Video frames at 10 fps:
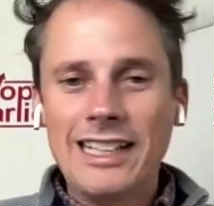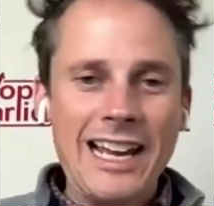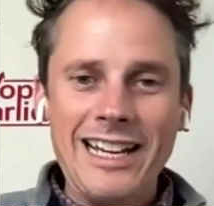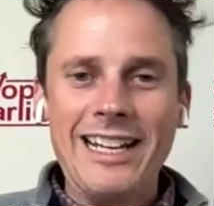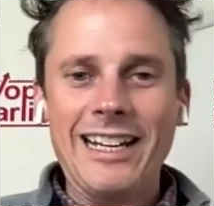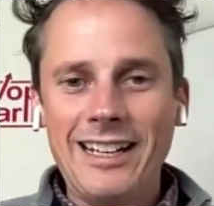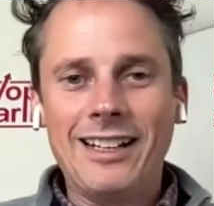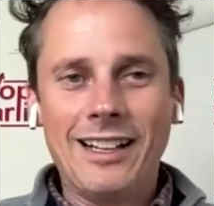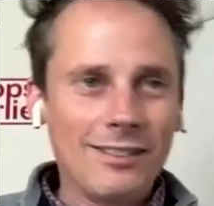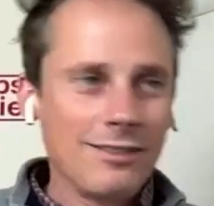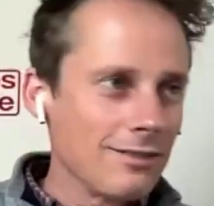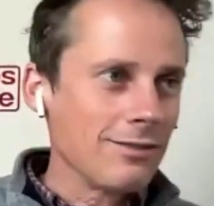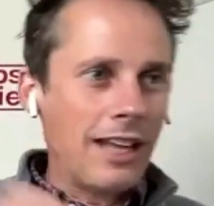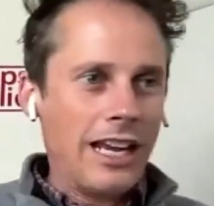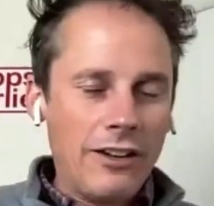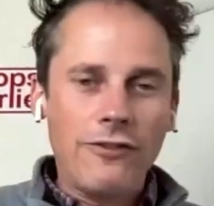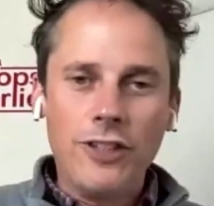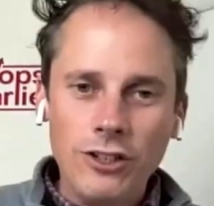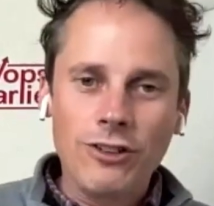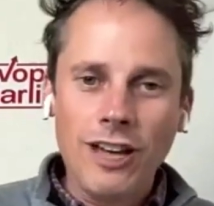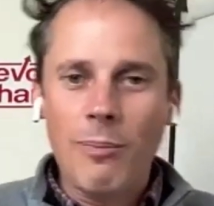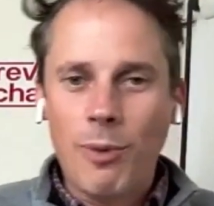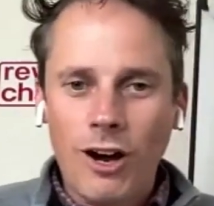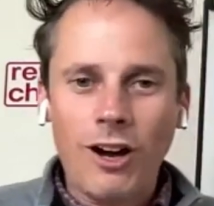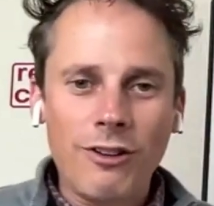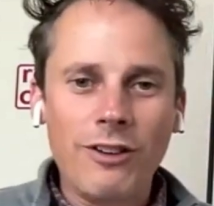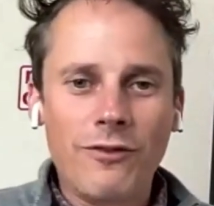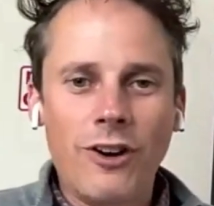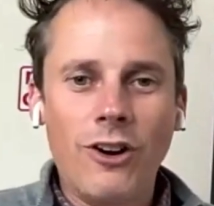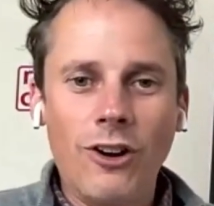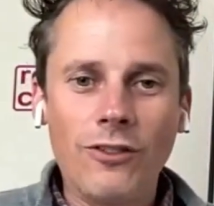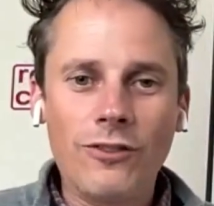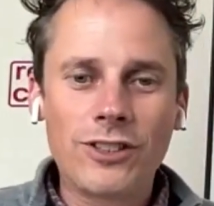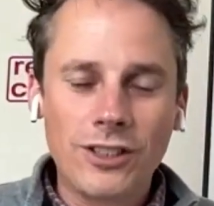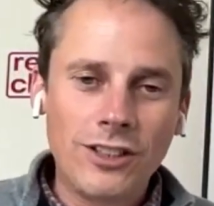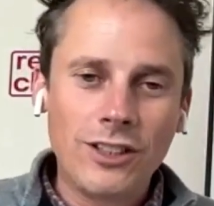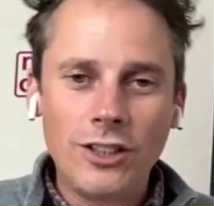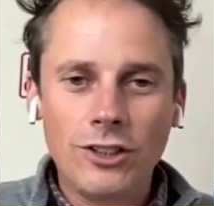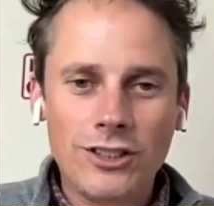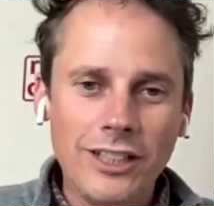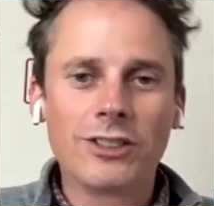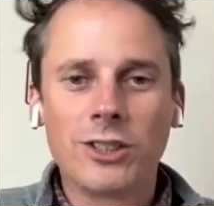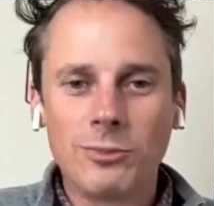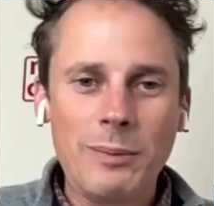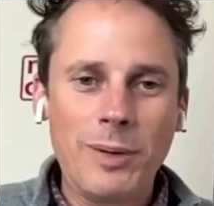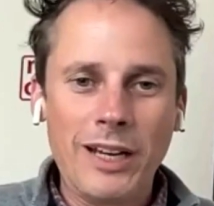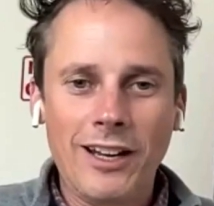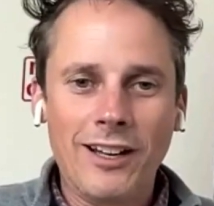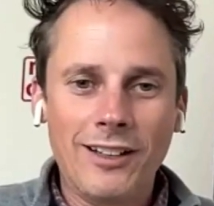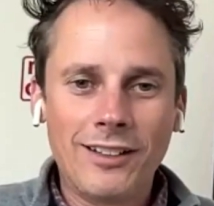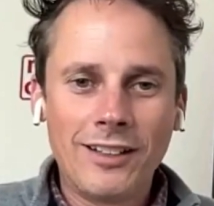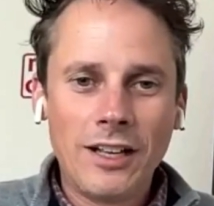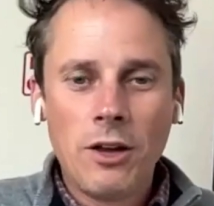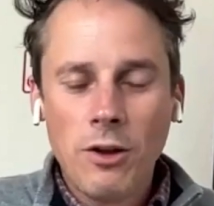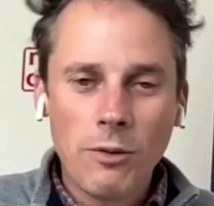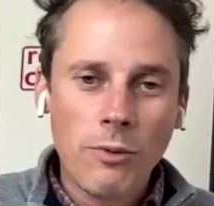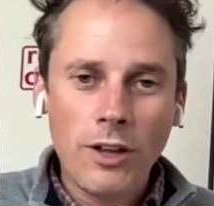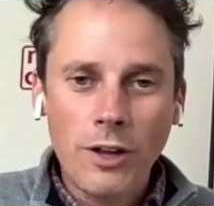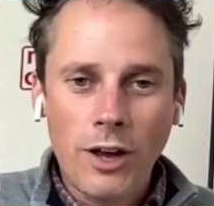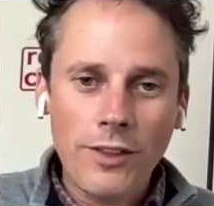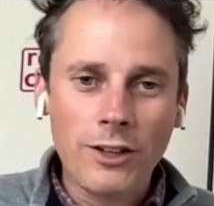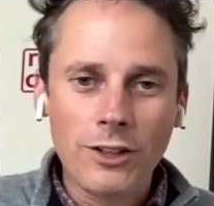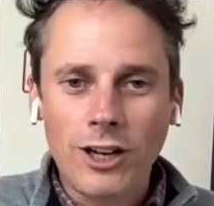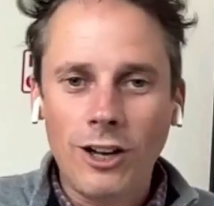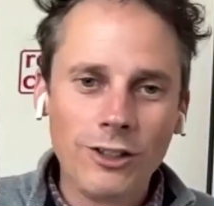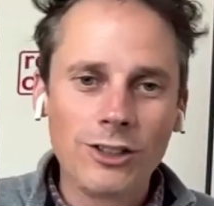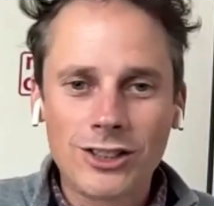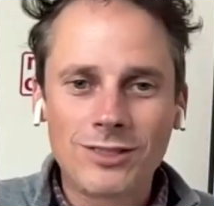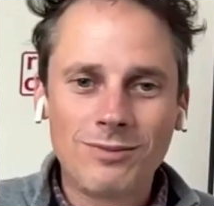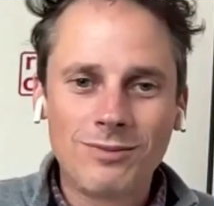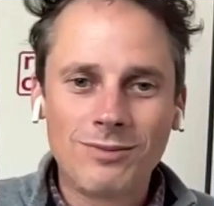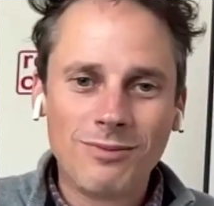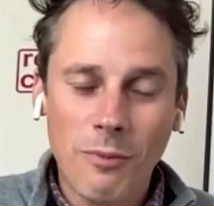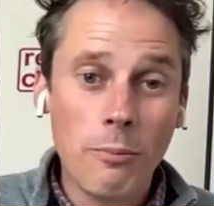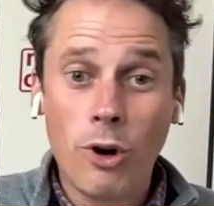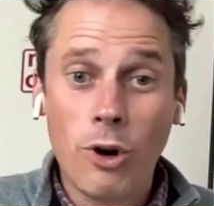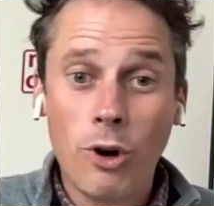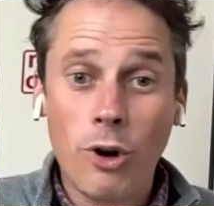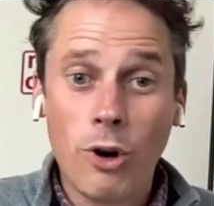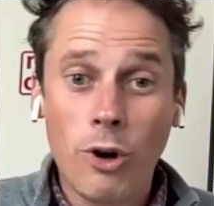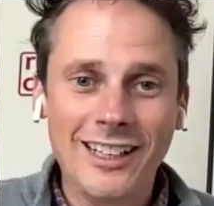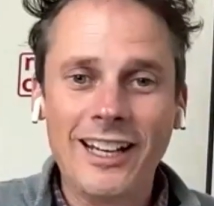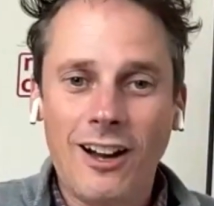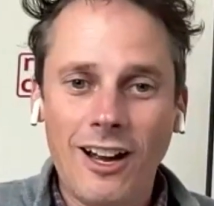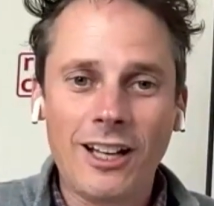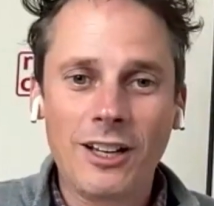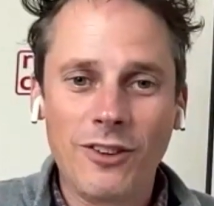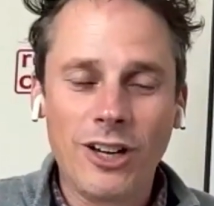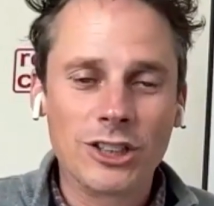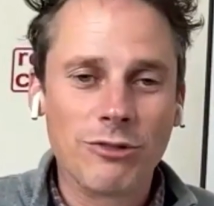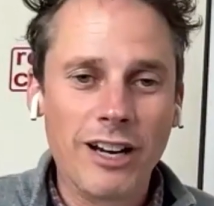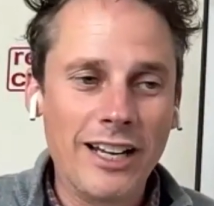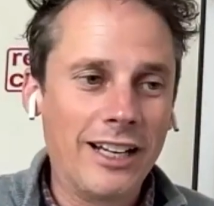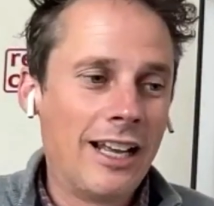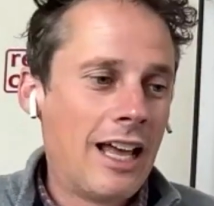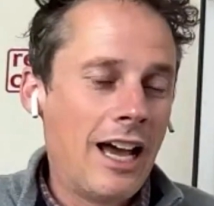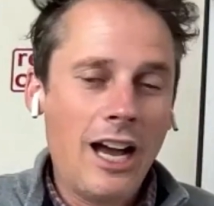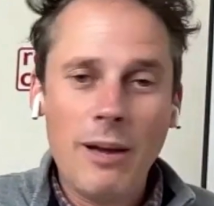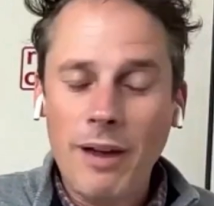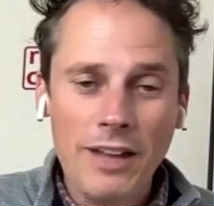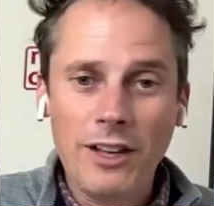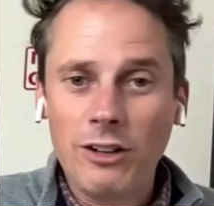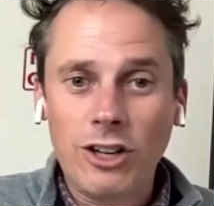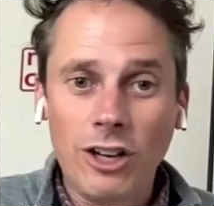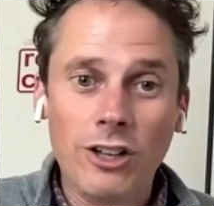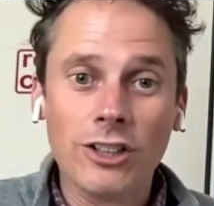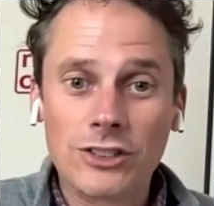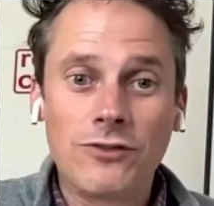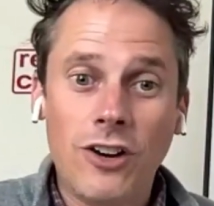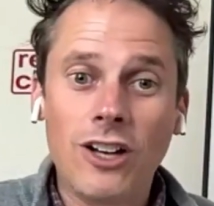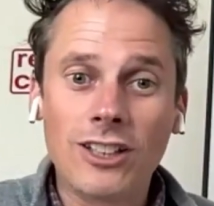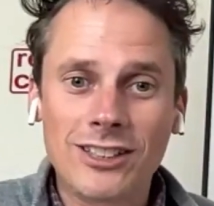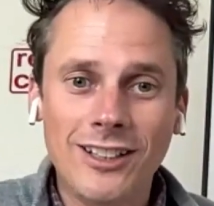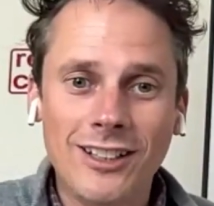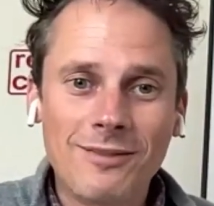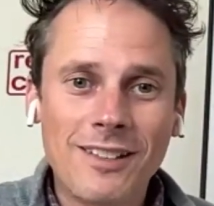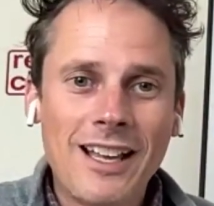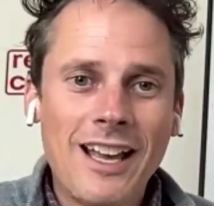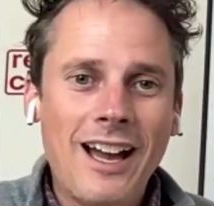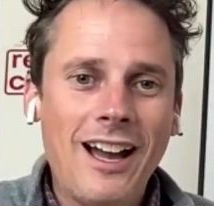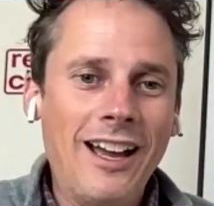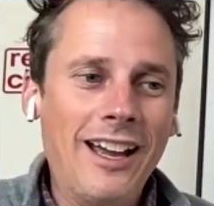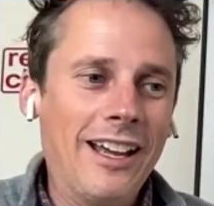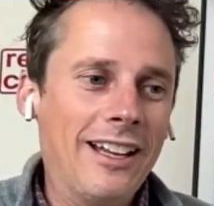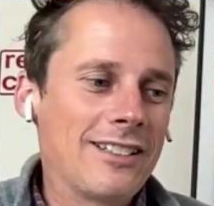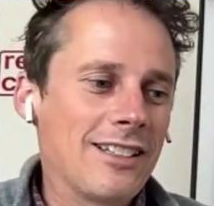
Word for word: an AE get a partner involved will be bigger, close consistently, a higher conversion rate, um, and they'll close faster. Mm-hmm.